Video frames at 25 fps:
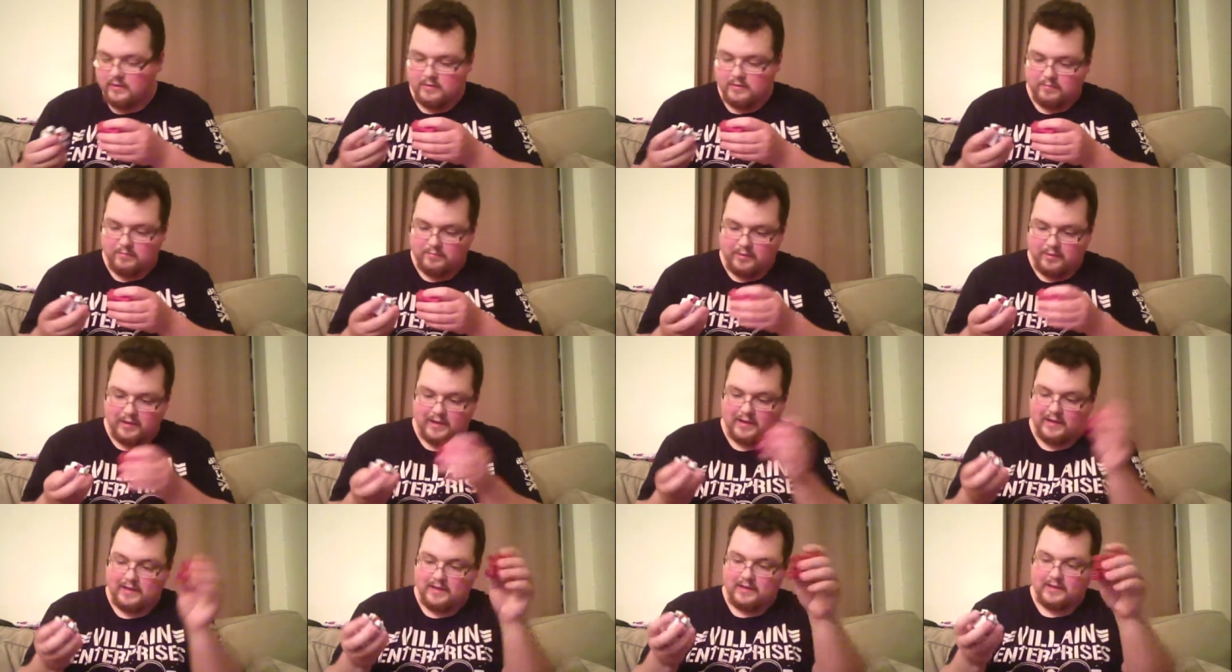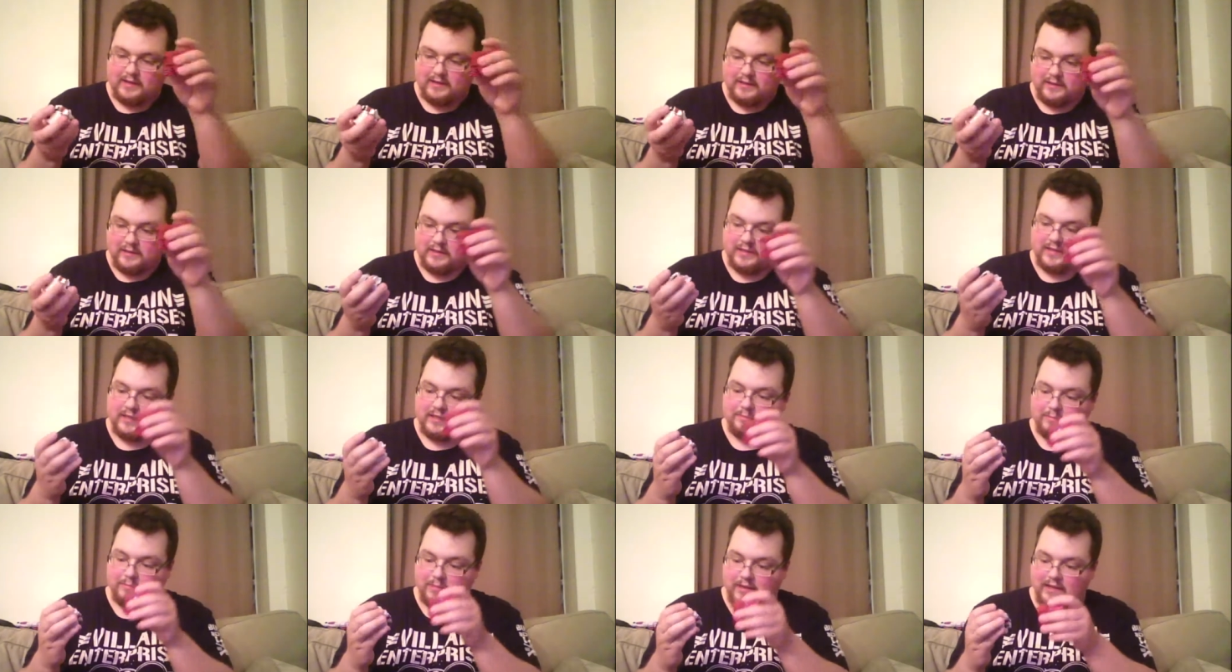peg,
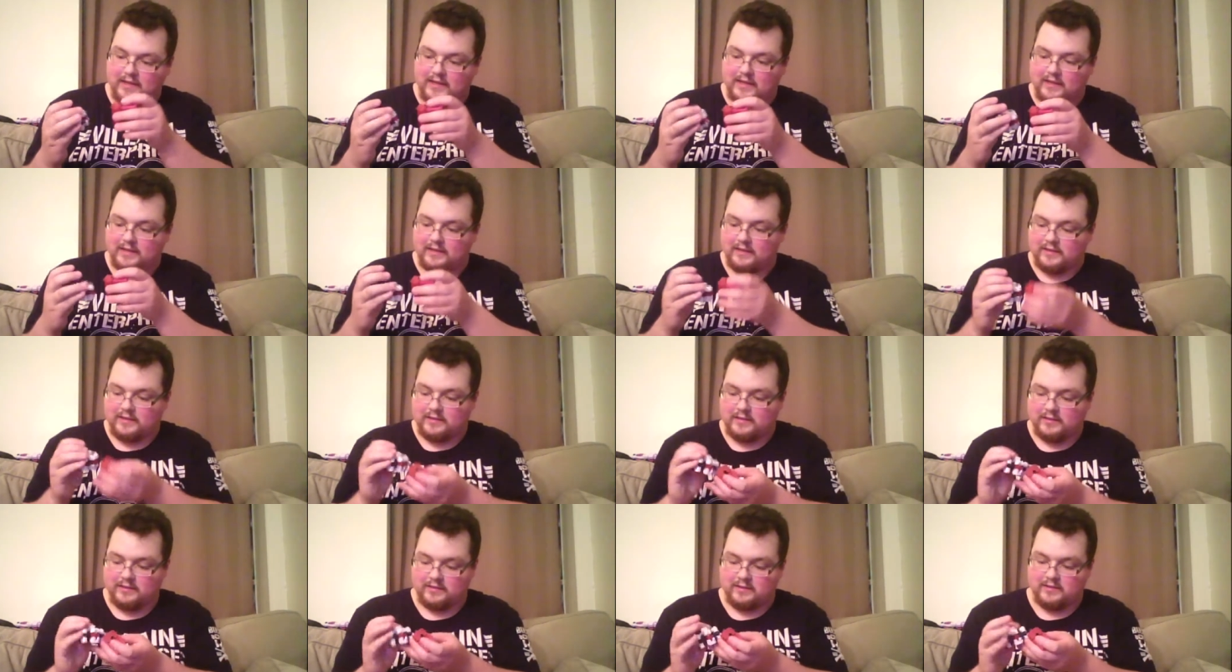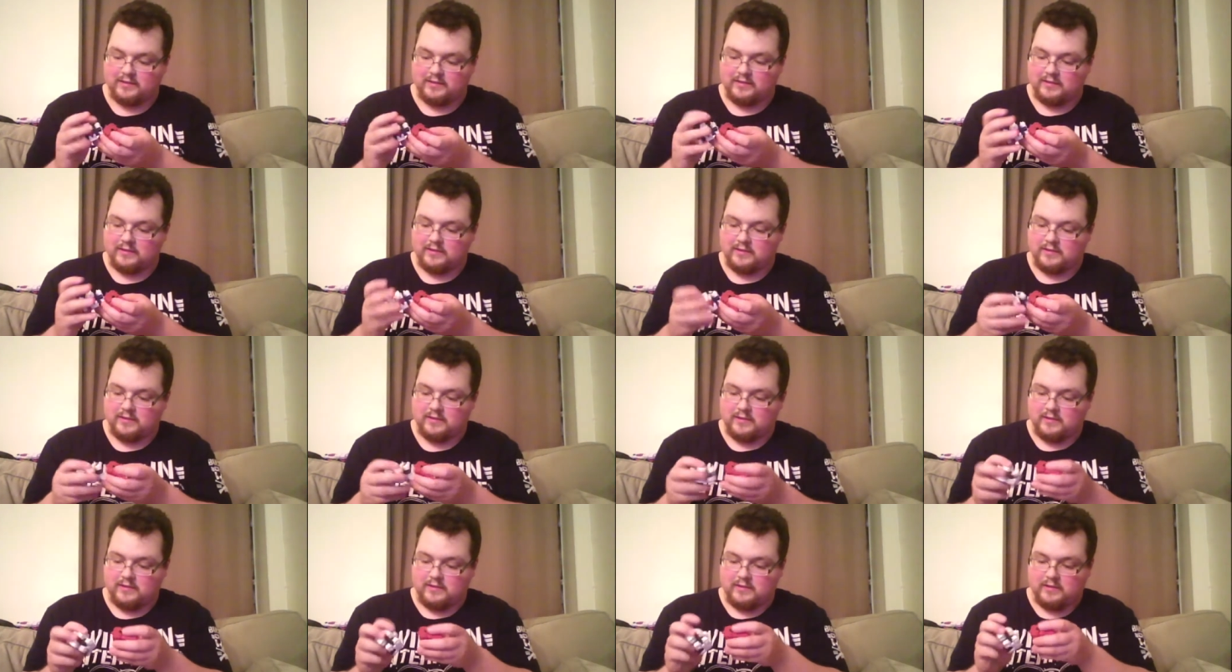this pegs
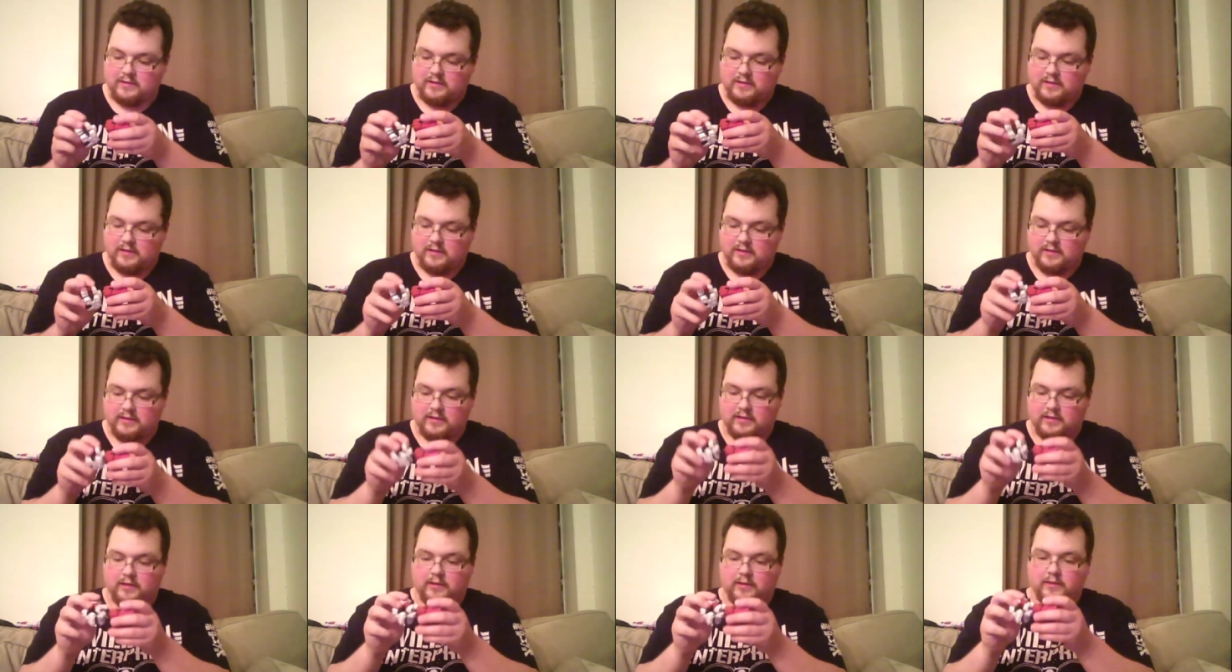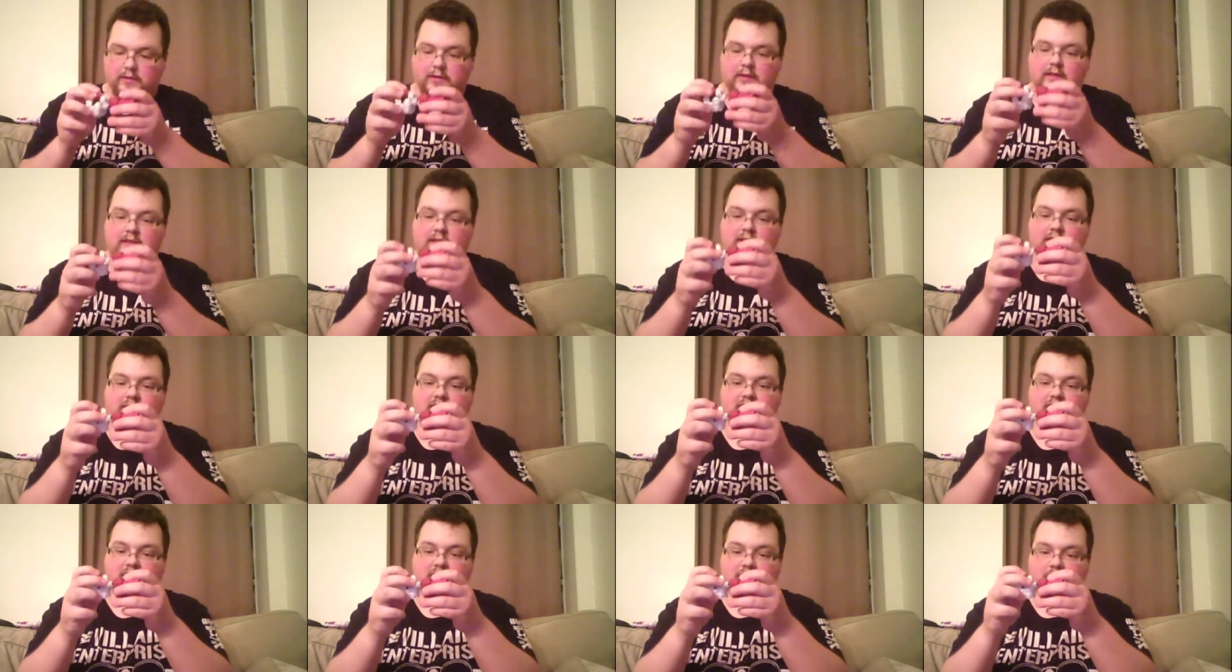into
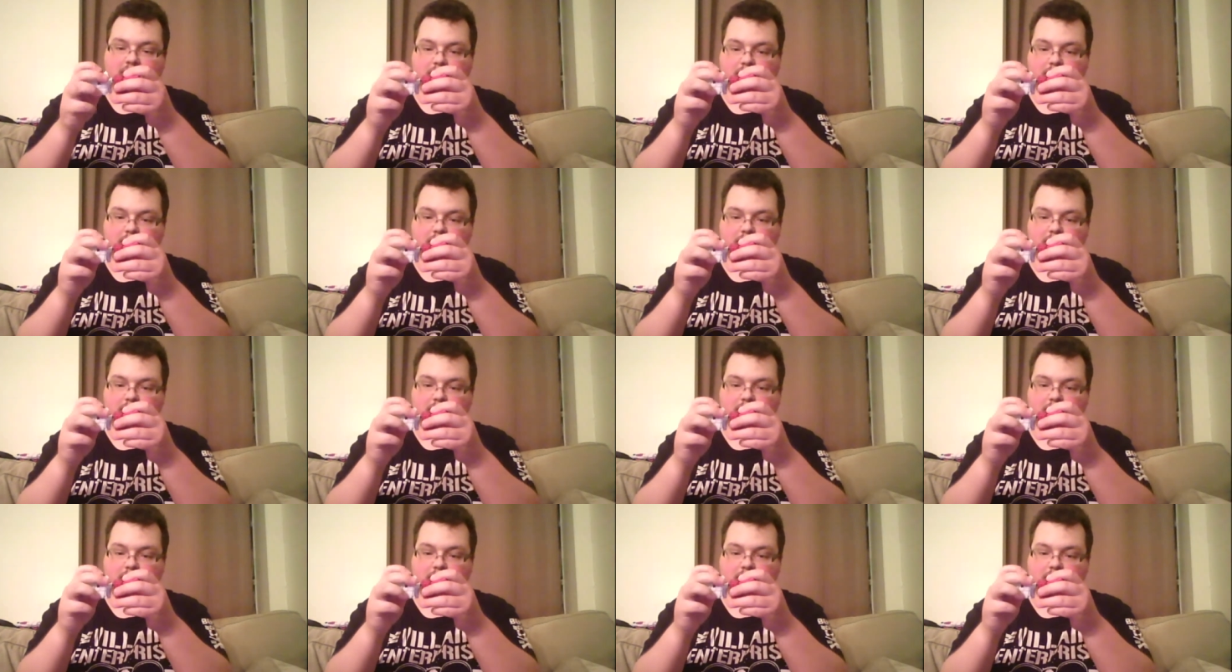this.